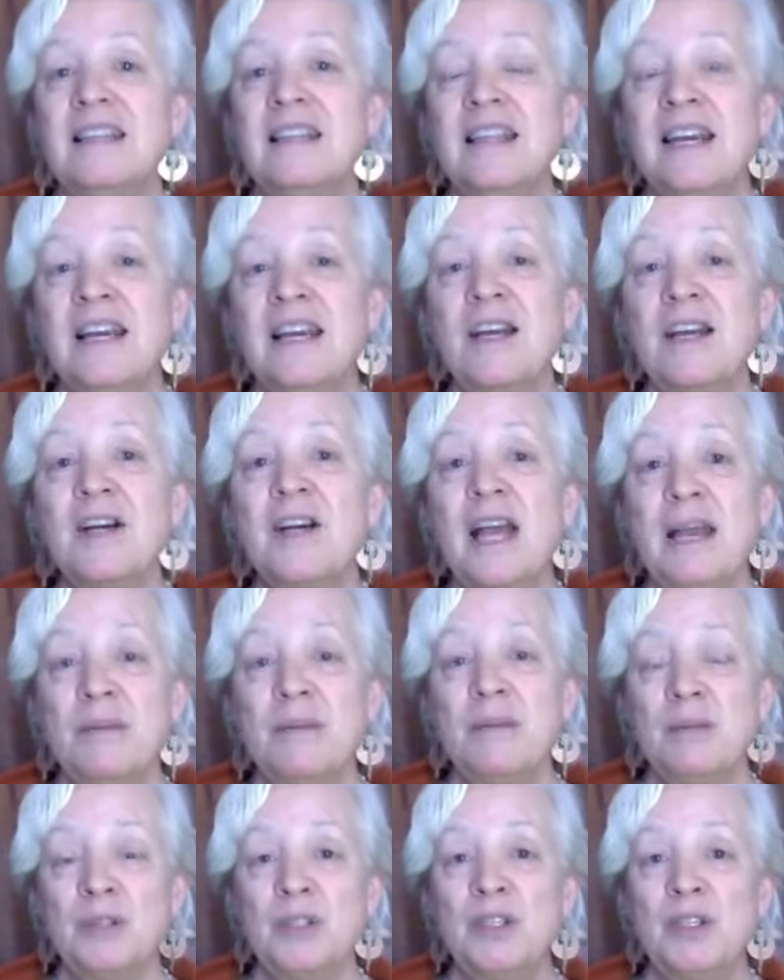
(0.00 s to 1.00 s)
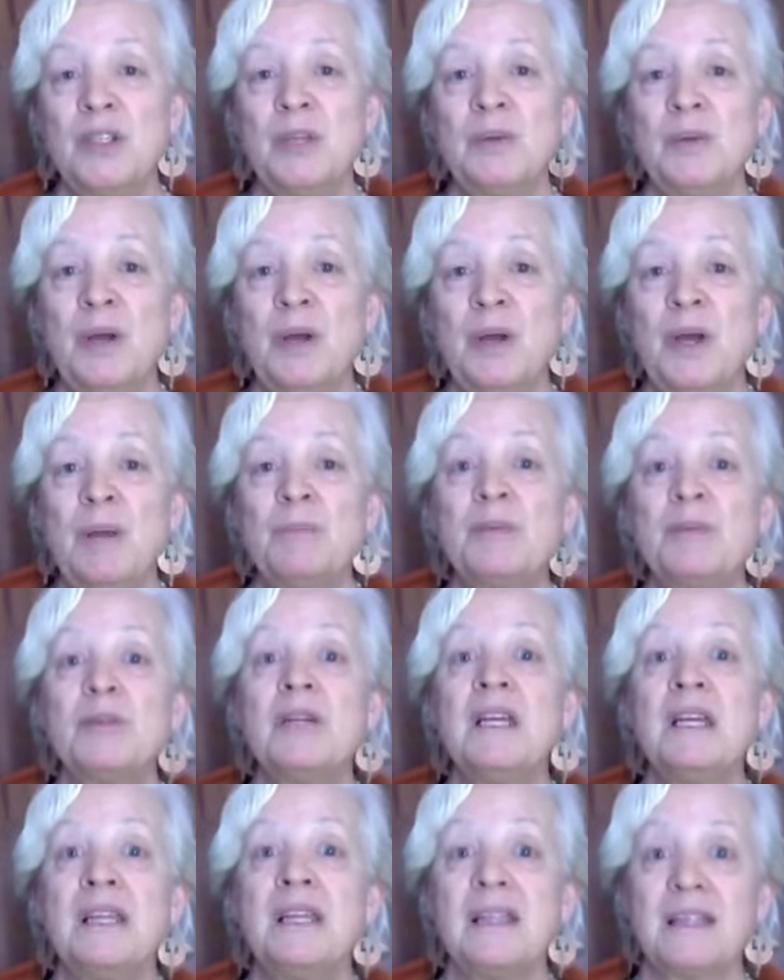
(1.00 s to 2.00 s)
they're able to
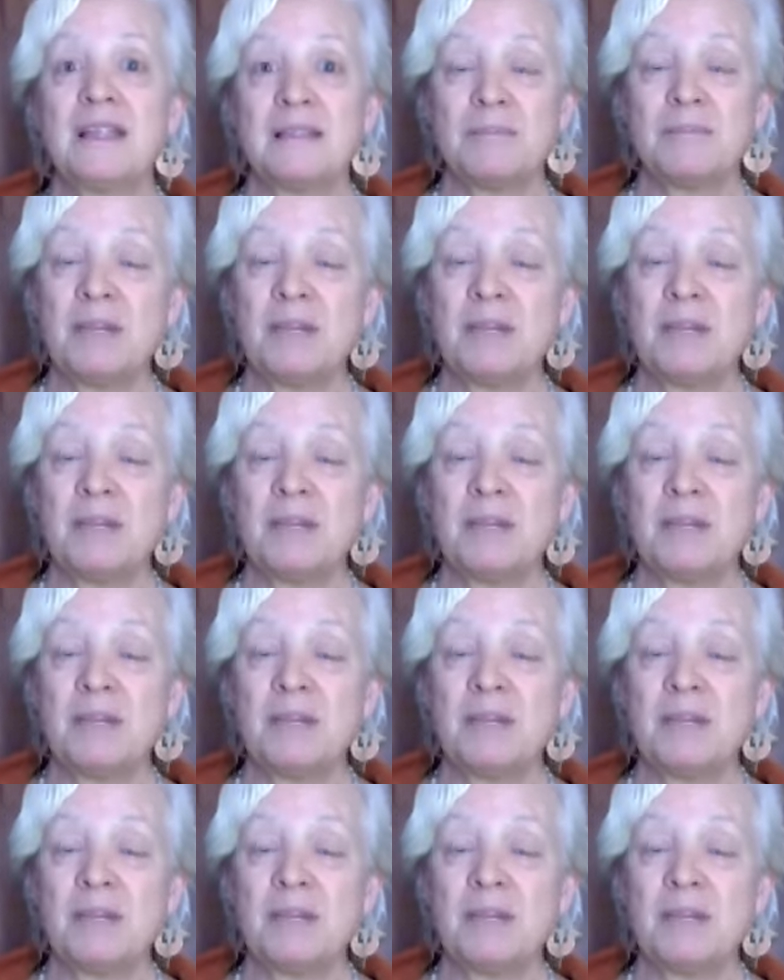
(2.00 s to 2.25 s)
breathe